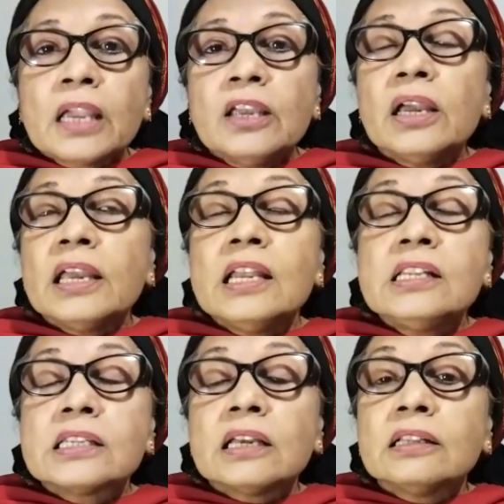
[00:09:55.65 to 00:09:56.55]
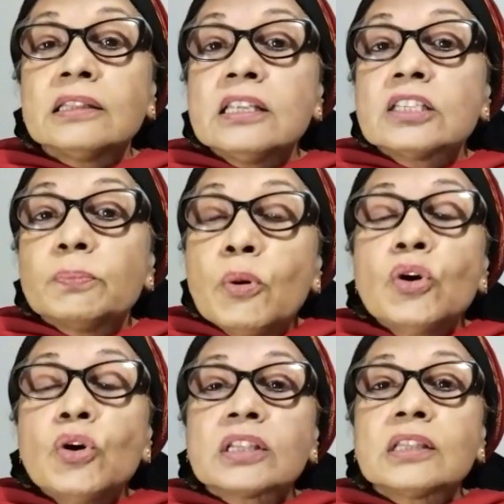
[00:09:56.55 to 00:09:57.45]
This
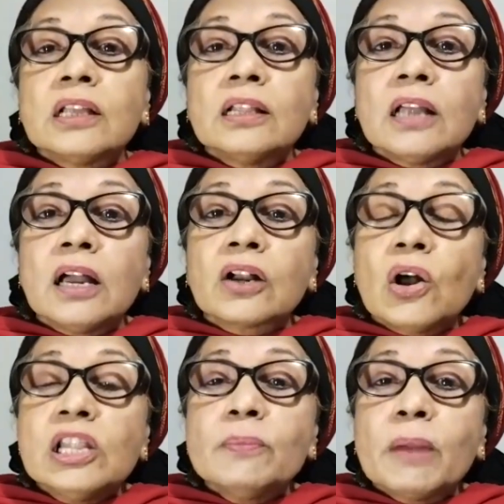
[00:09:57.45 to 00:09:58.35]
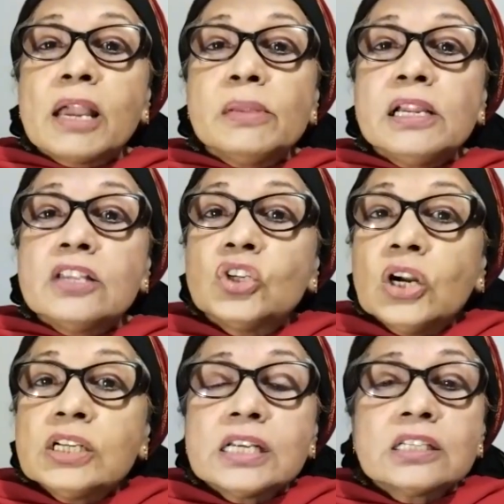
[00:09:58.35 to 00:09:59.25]
book called the Bible is
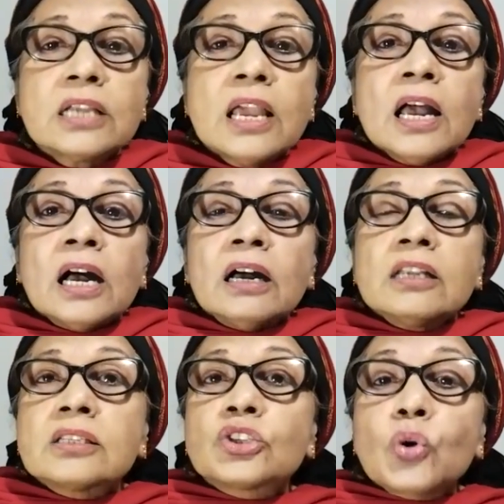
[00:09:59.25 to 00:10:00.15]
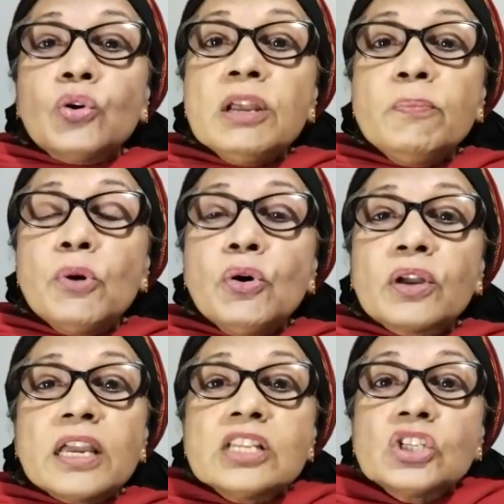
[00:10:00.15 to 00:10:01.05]
not just a
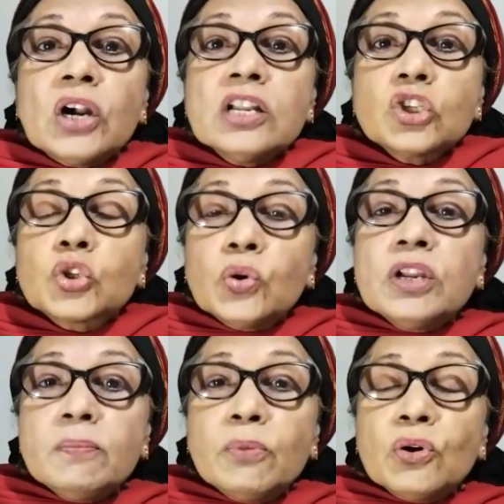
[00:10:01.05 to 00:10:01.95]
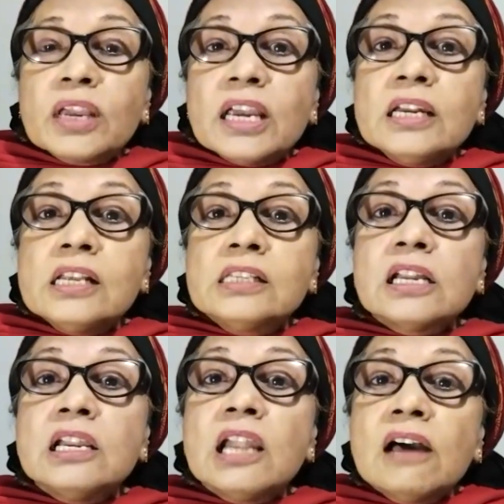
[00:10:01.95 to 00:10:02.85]
storybook. It's not a storybook. It is
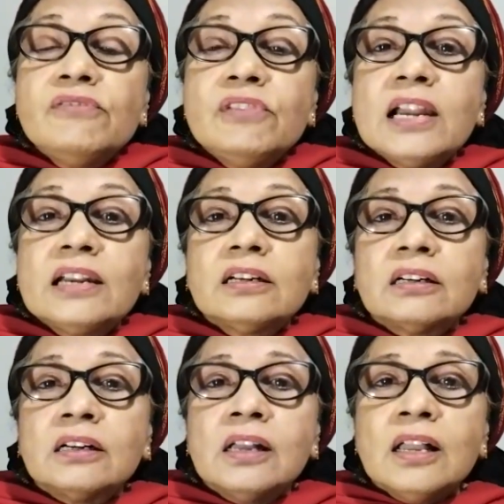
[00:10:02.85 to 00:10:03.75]
a love letter.